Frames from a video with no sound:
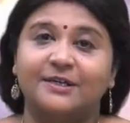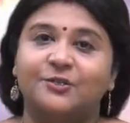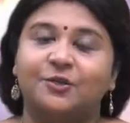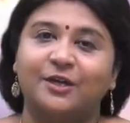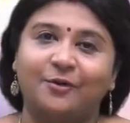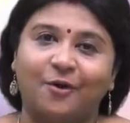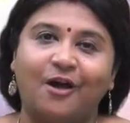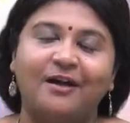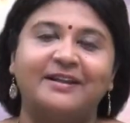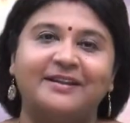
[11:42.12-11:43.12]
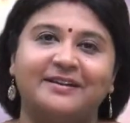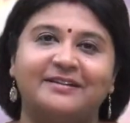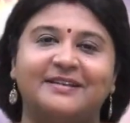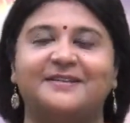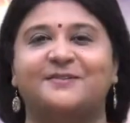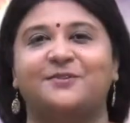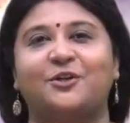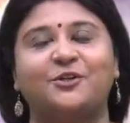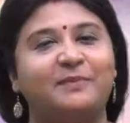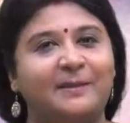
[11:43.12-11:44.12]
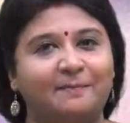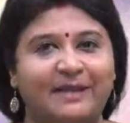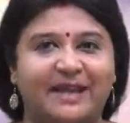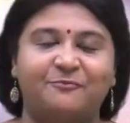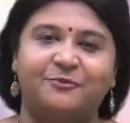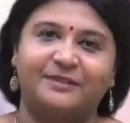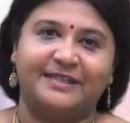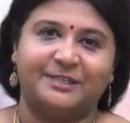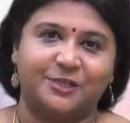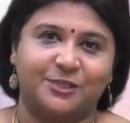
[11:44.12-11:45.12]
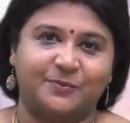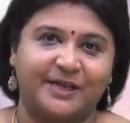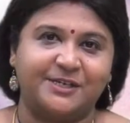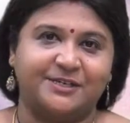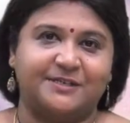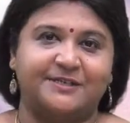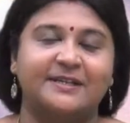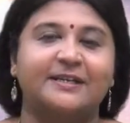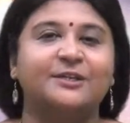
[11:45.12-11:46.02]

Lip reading: So the God here is not to be blamed for these situations.